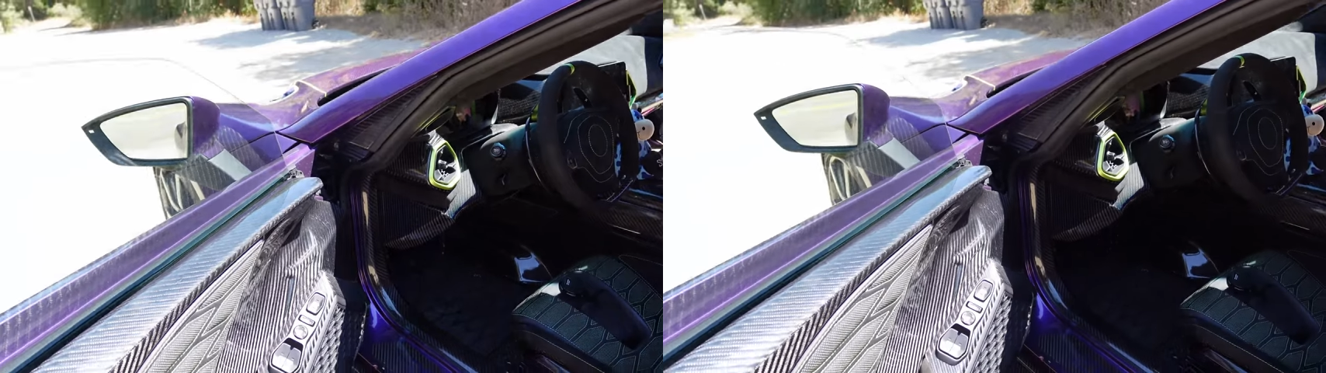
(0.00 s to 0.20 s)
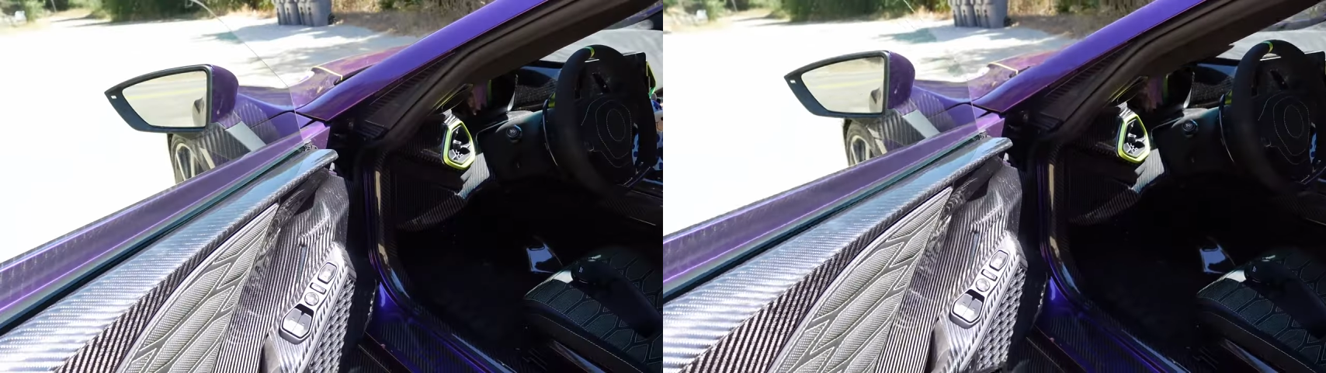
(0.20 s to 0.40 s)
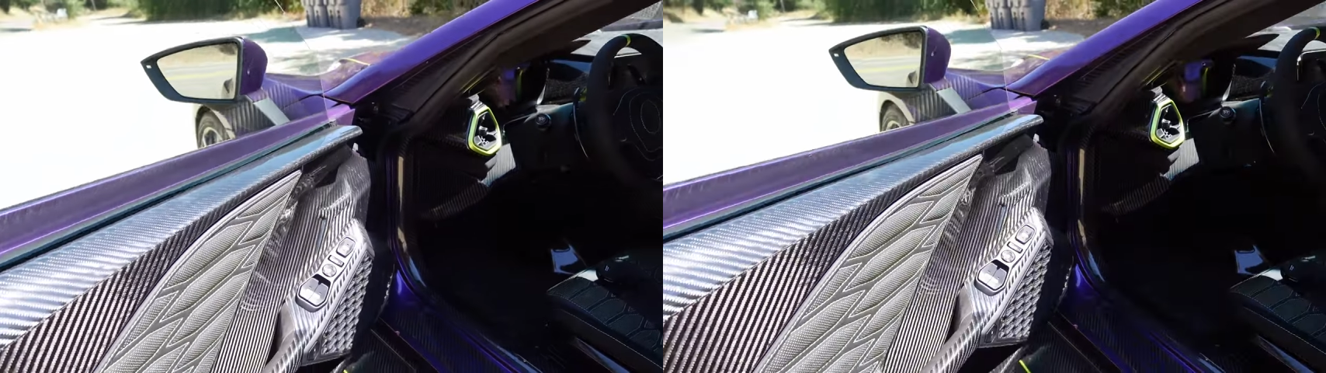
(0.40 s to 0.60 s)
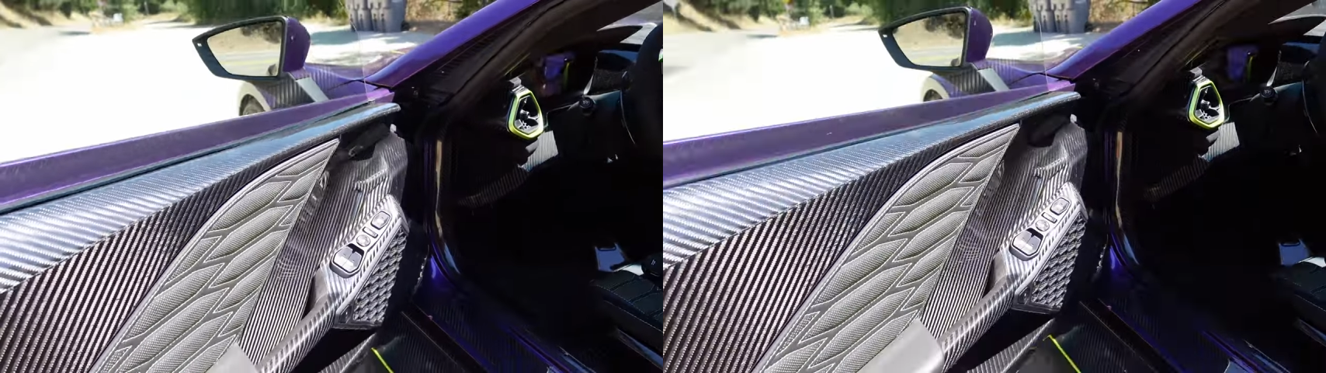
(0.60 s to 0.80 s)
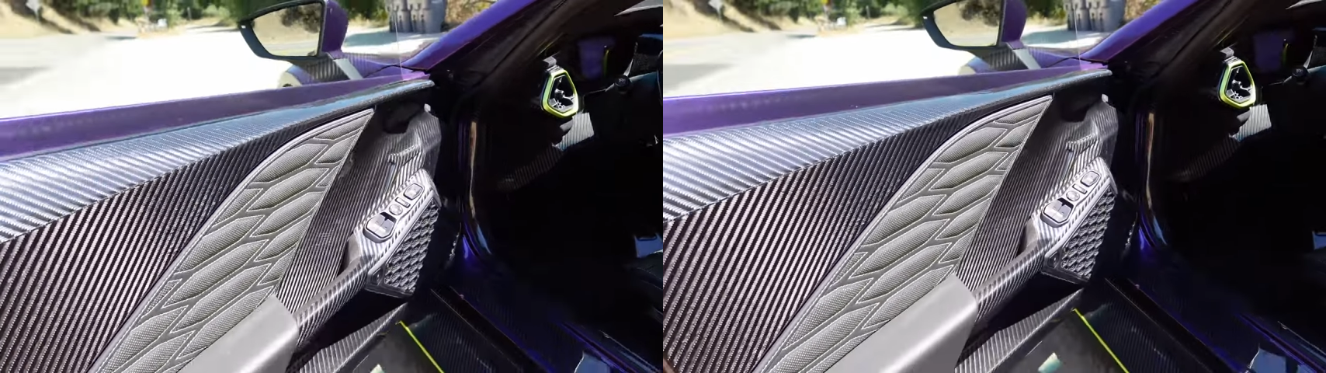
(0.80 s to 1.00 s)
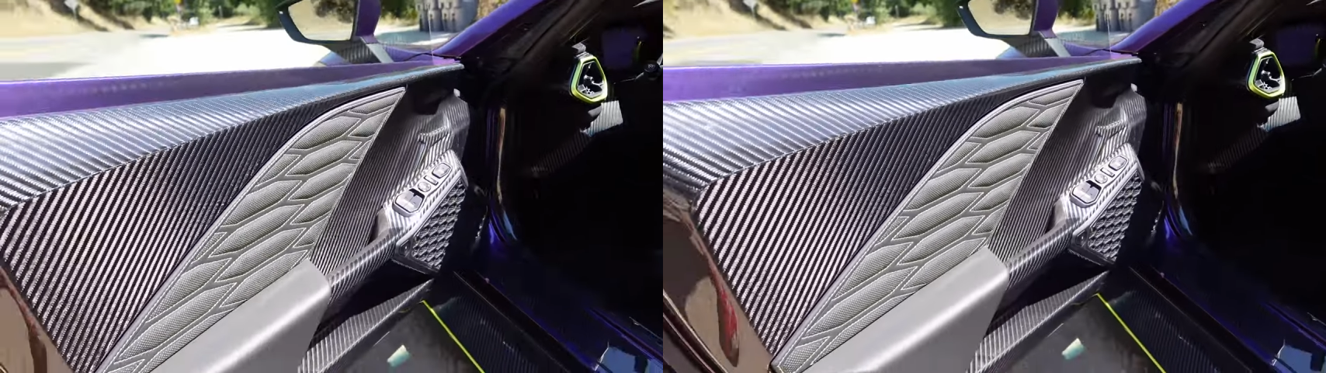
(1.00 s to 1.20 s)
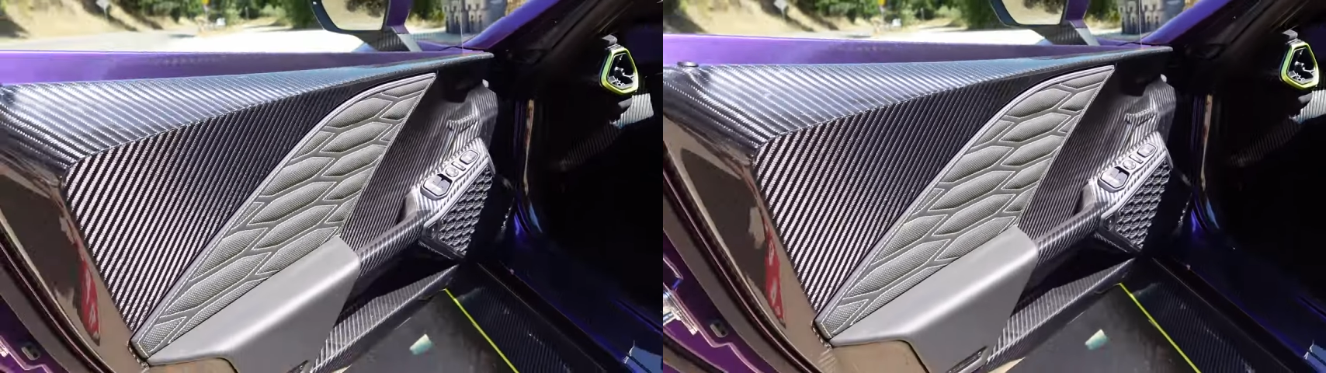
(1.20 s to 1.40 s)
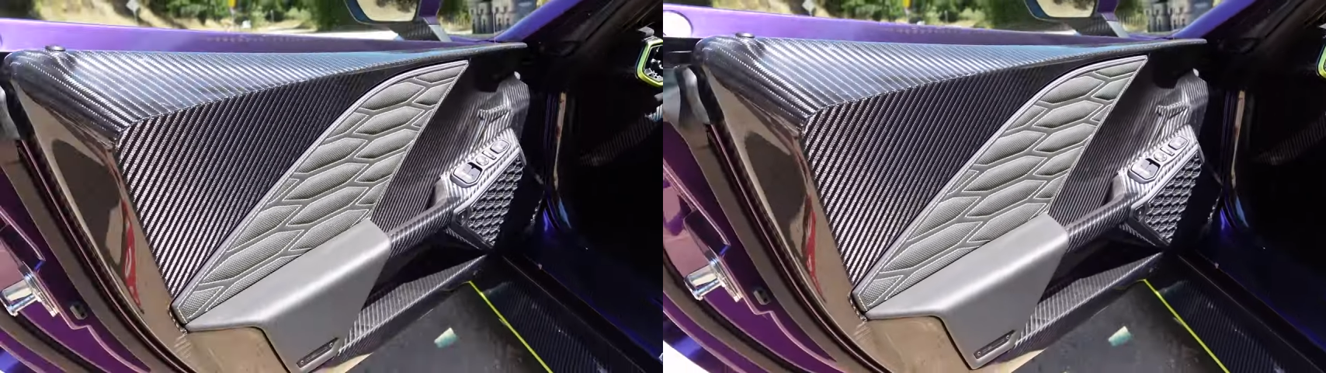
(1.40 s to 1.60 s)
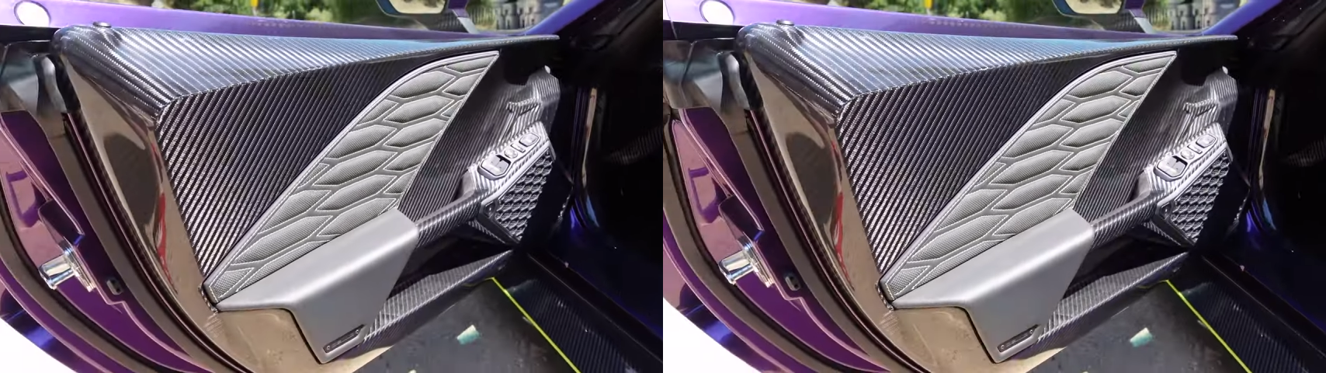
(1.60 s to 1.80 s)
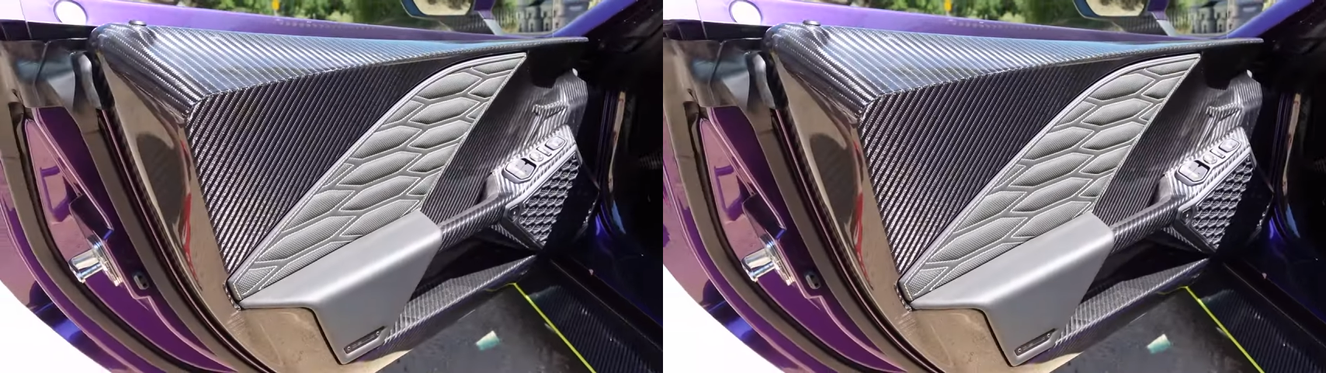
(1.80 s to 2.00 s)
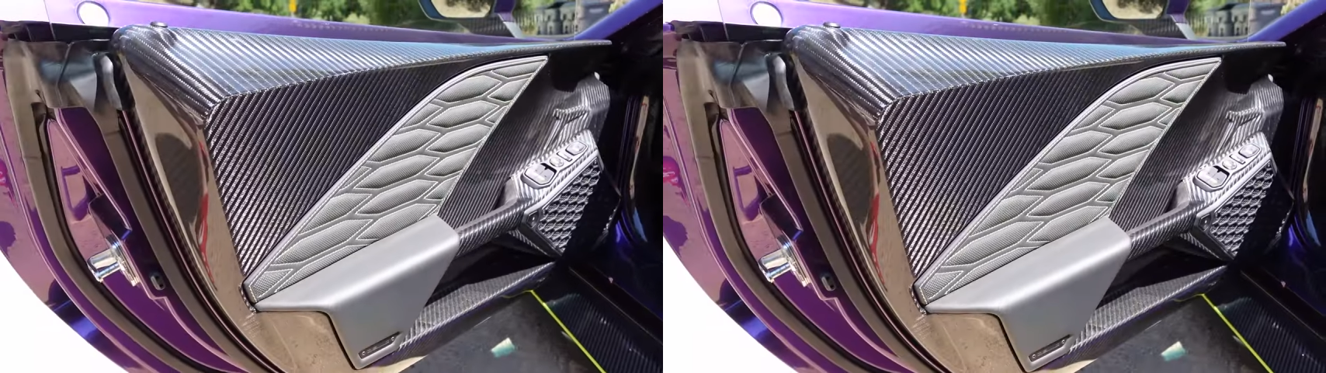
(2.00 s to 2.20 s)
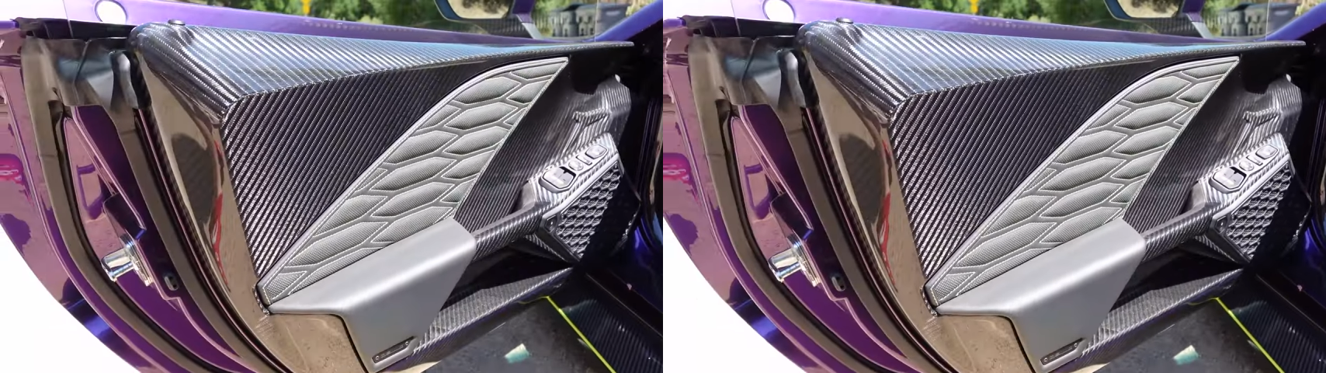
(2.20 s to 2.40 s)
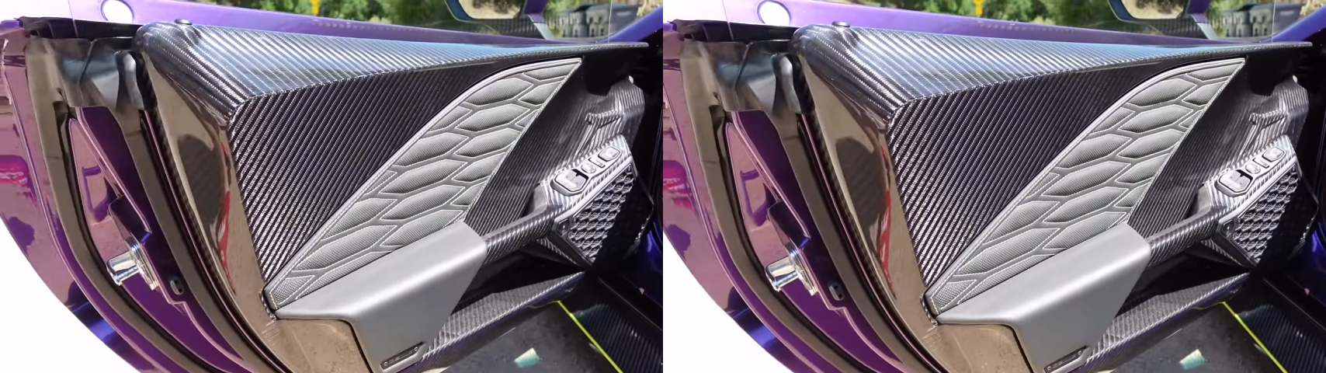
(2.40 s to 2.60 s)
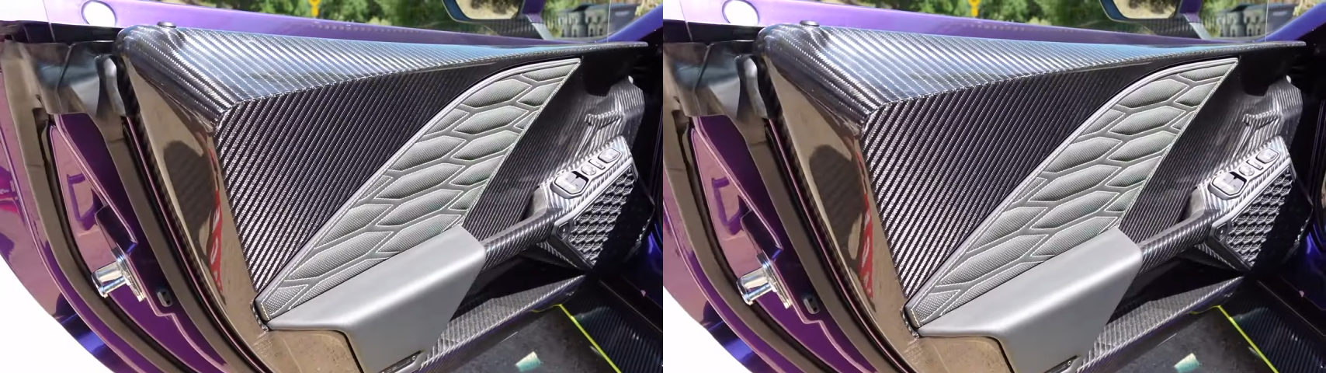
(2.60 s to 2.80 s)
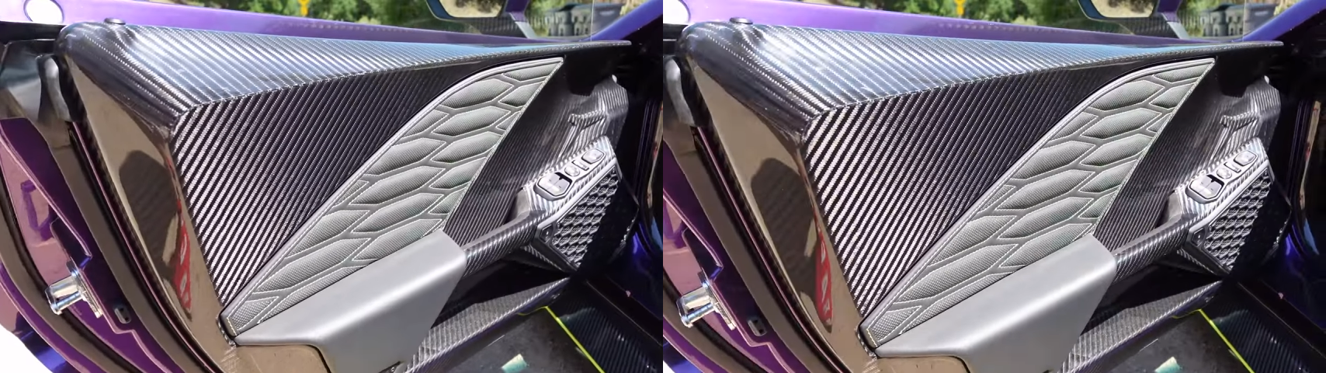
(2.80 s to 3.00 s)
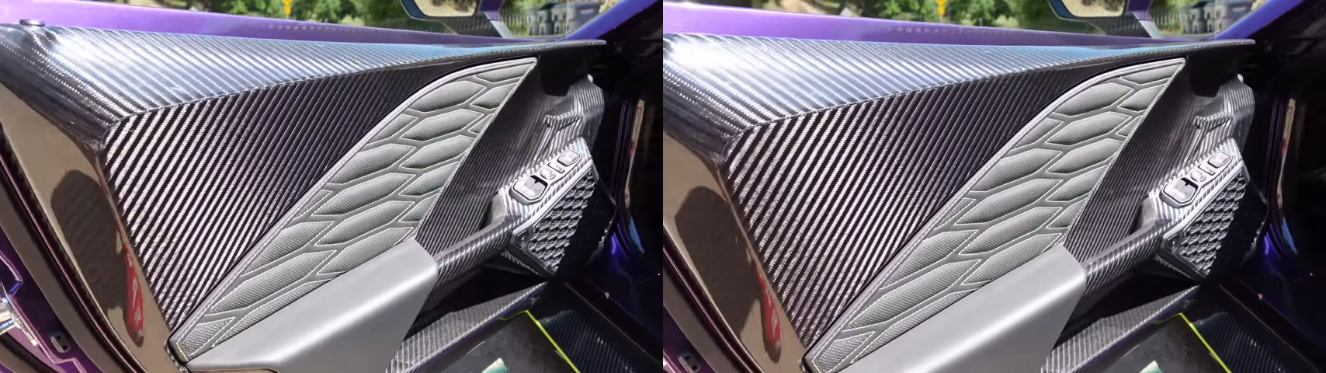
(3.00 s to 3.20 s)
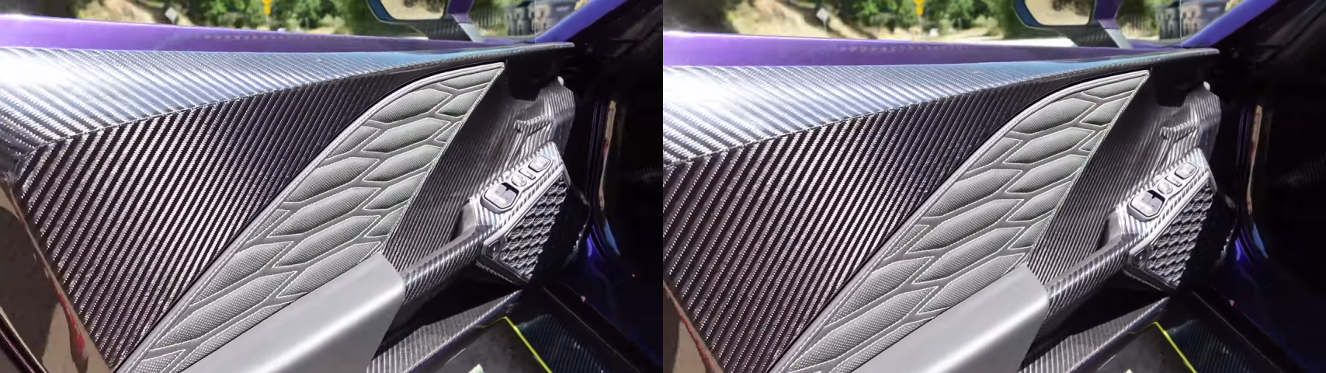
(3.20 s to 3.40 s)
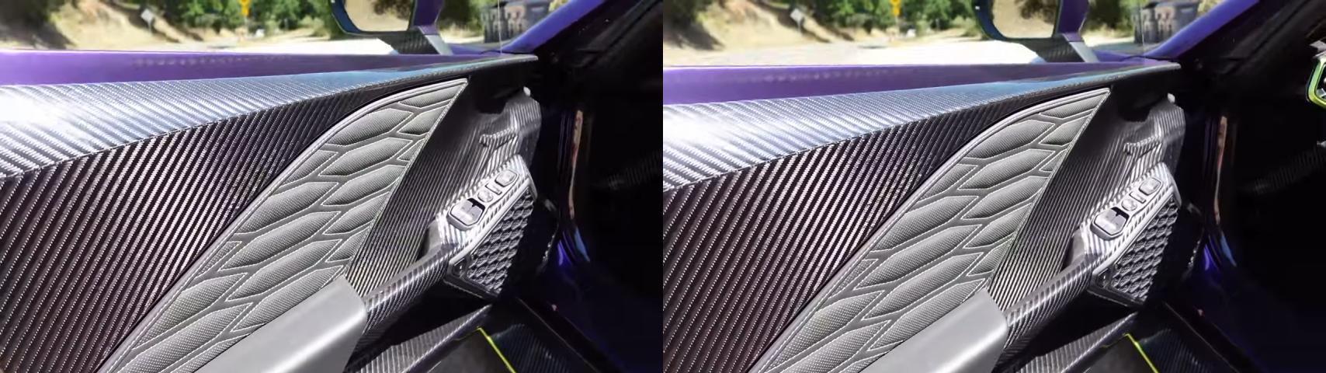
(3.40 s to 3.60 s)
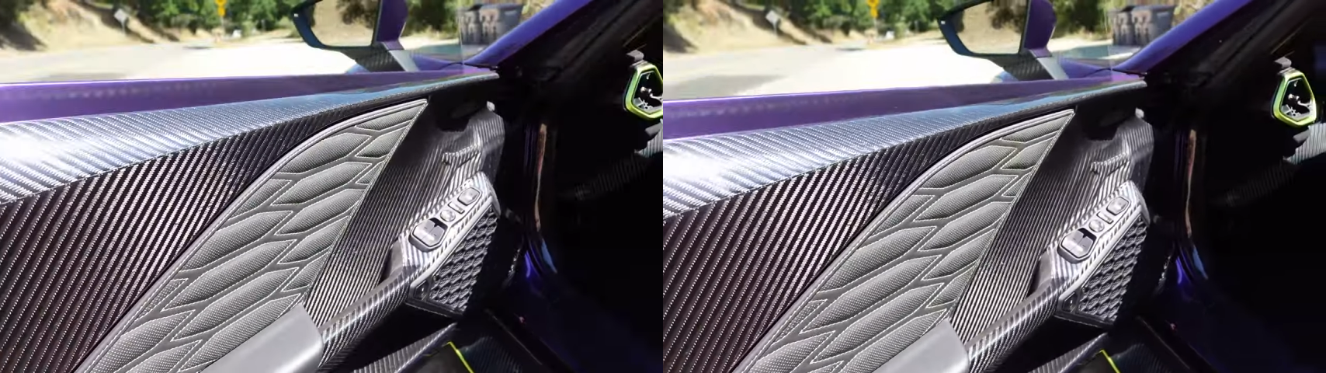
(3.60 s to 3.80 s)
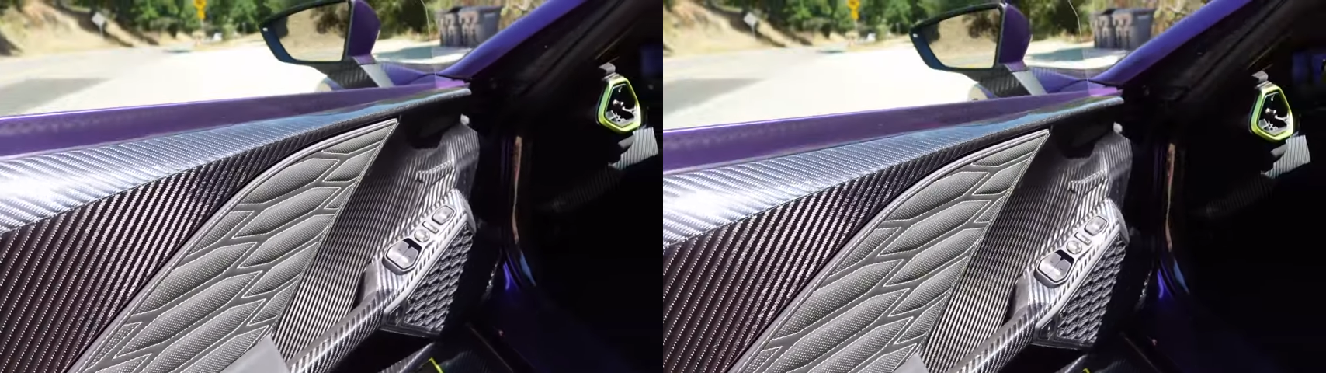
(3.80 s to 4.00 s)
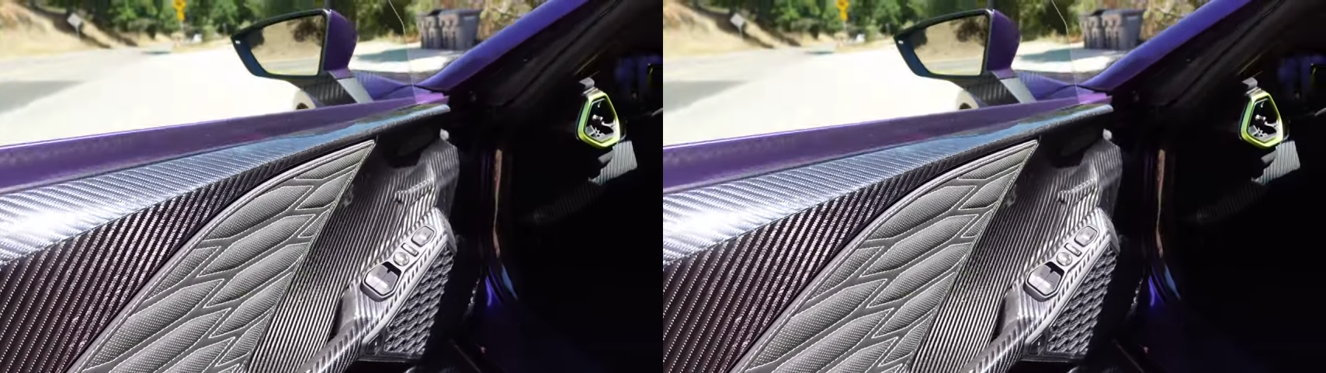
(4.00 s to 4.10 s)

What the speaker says: Nobody's mouth can be seen.